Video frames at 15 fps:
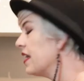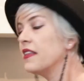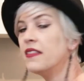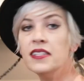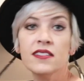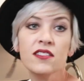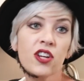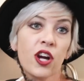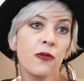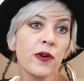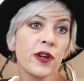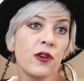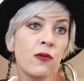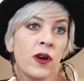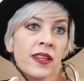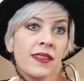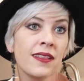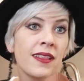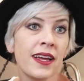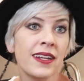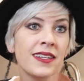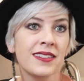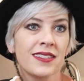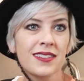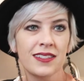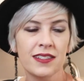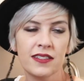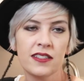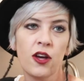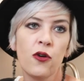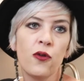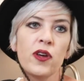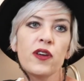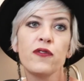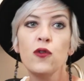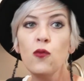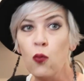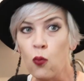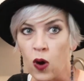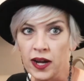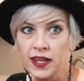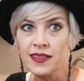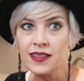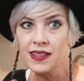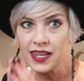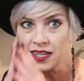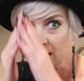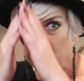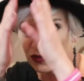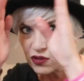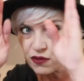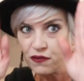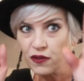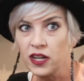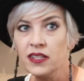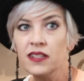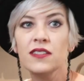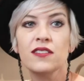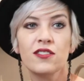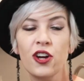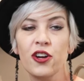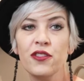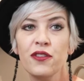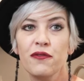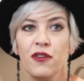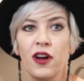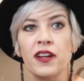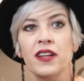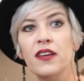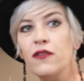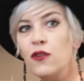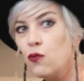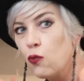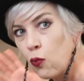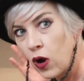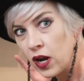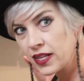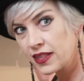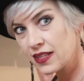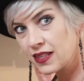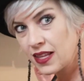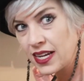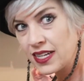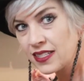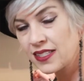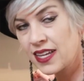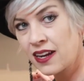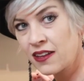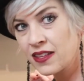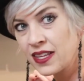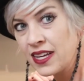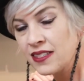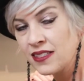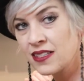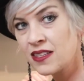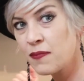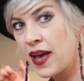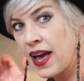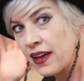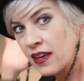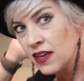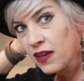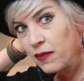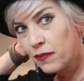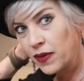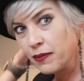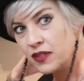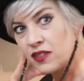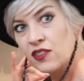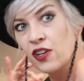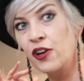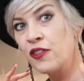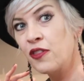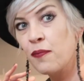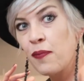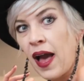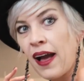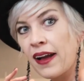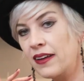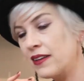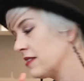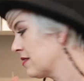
And then start where you want it the lightest. So if you want it the lightest through the front, start in the front. If you want it the lightest down on the ends in the back, maybe start in the back.